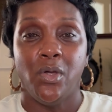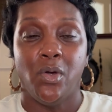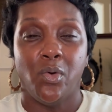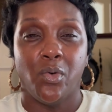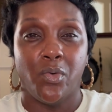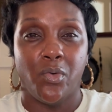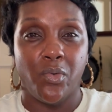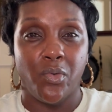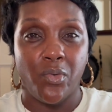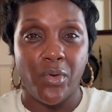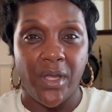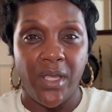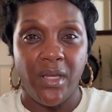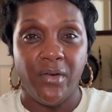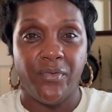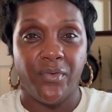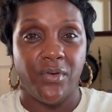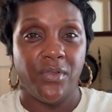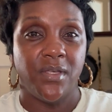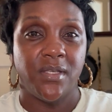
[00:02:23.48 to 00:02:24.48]
great
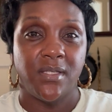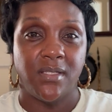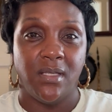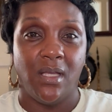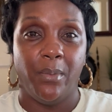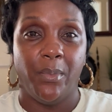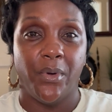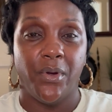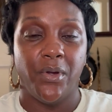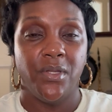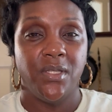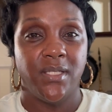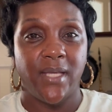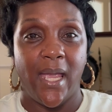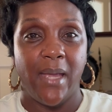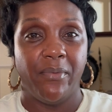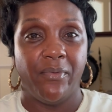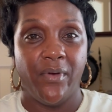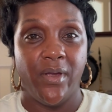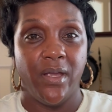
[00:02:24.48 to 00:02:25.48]
for the summer
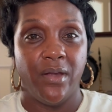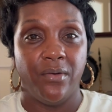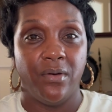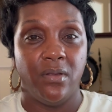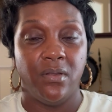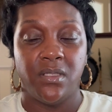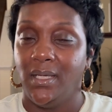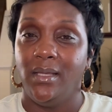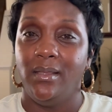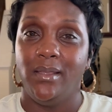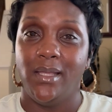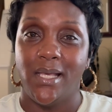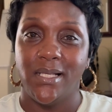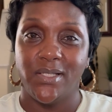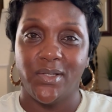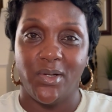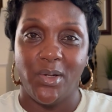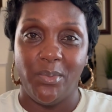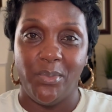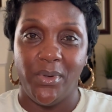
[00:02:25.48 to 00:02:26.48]
type fragrance. And that's
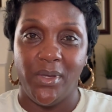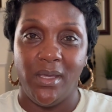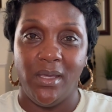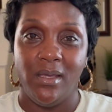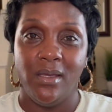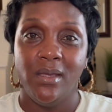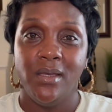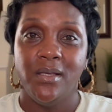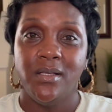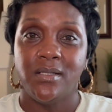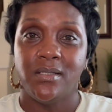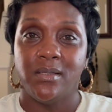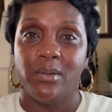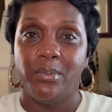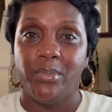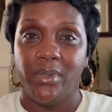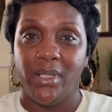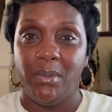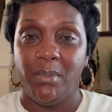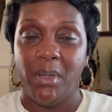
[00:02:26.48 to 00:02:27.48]
going to be
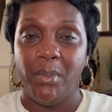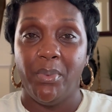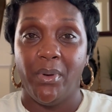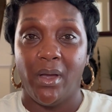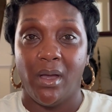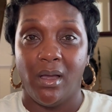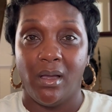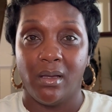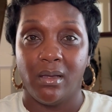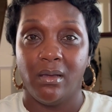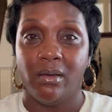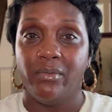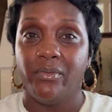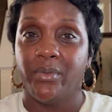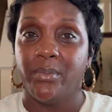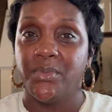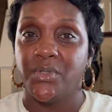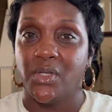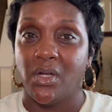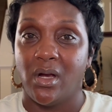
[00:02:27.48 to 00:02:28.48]
Sublime Epoch
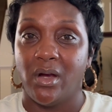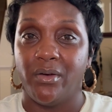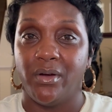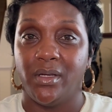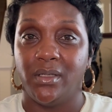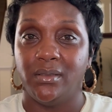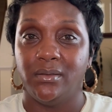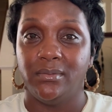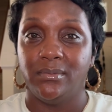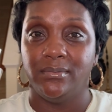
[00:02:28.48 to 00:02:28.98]
from Zara.